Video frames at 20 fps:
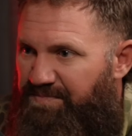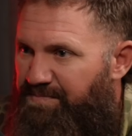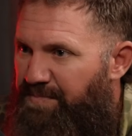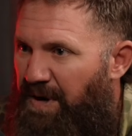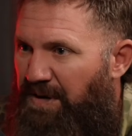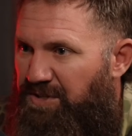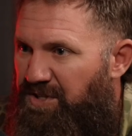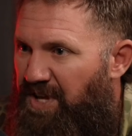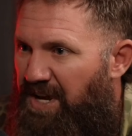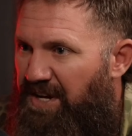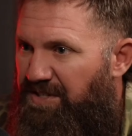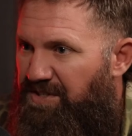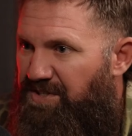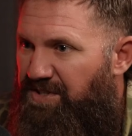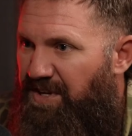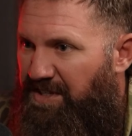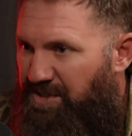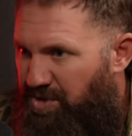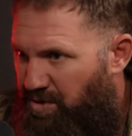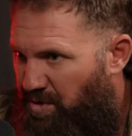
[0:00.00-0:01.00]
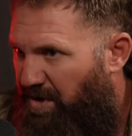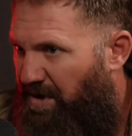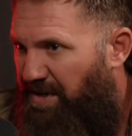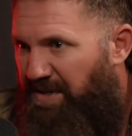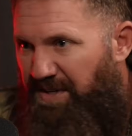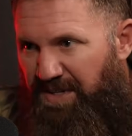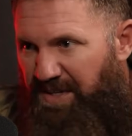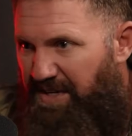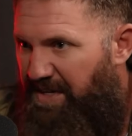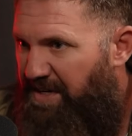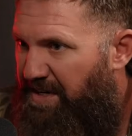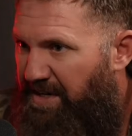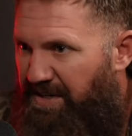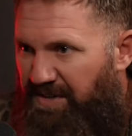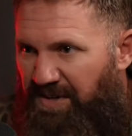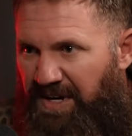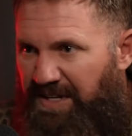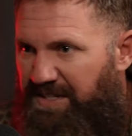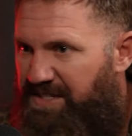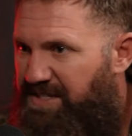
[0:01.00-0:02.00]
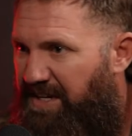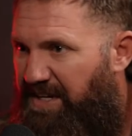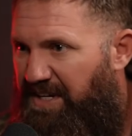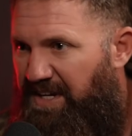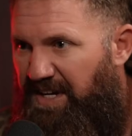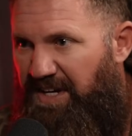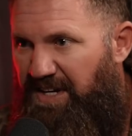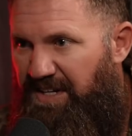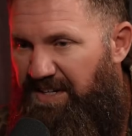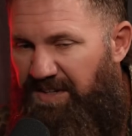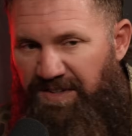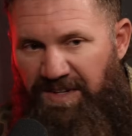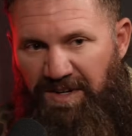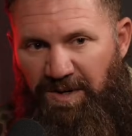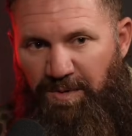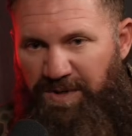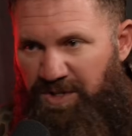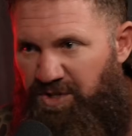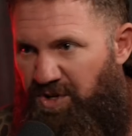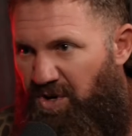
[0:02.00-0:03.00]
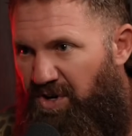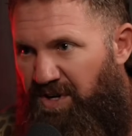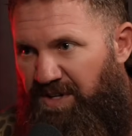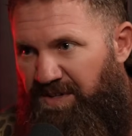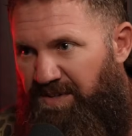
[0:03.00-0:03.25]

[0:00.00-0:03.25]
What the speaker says: post haste, like sure, right? It's like we joke